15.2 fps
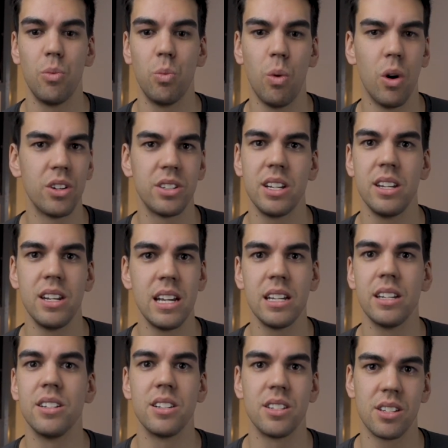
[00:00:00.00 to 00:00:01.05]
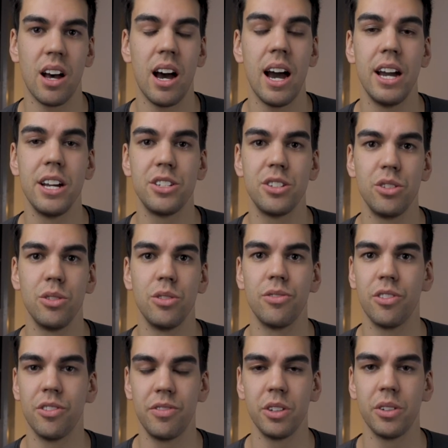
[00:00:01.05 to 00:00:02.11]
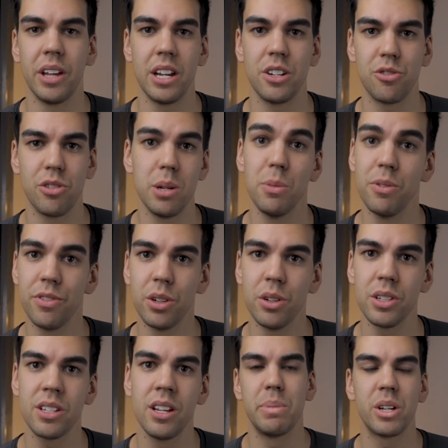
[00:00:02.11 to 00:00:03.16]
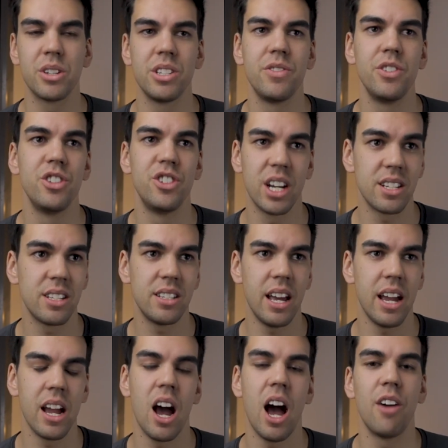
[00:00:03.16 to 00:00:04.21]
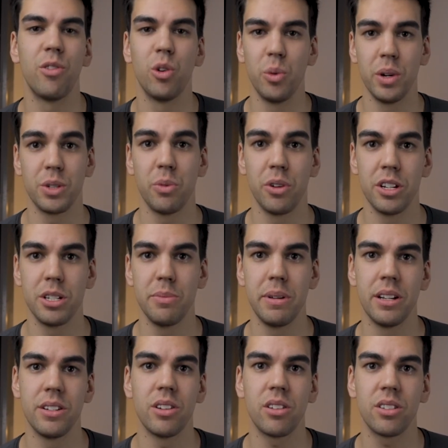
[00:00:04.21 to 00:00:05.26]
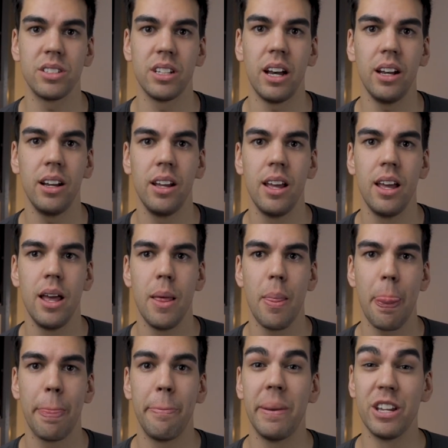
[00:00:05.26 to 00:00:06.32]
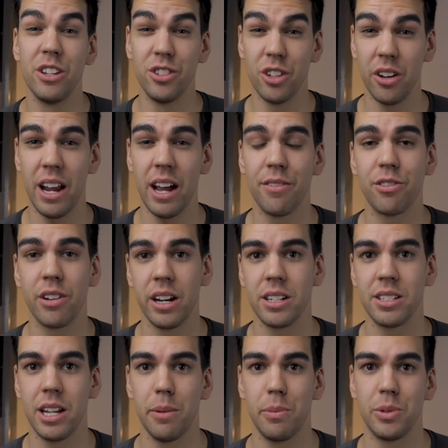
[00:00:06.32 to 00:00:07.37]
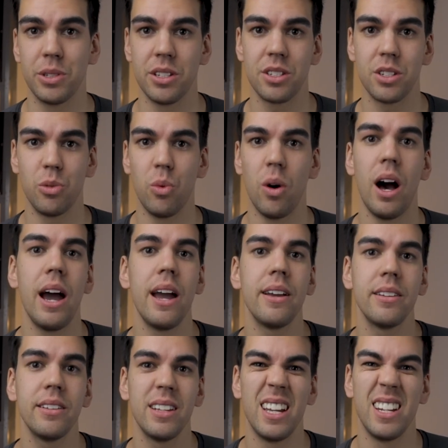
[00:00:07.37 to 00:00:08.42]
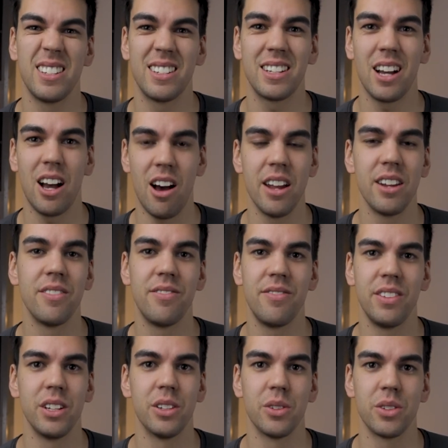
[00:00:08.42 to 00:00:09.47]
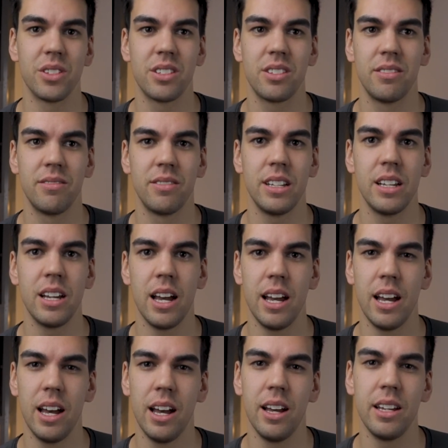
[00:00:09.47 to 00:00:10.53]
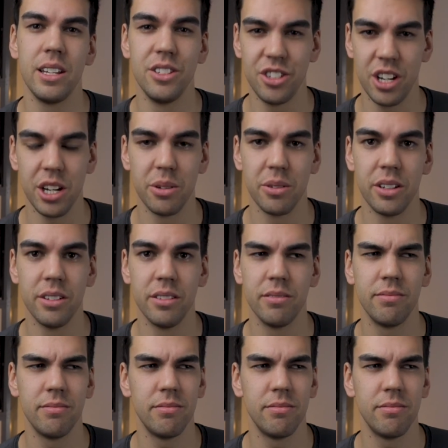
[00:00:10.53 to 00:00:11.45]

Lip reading: want and need and desire to fulfill that dream of yours. Because if you just say, I've always wanted to be a doctor, but you don't have great examples as to why, it kind of feels disingenuous.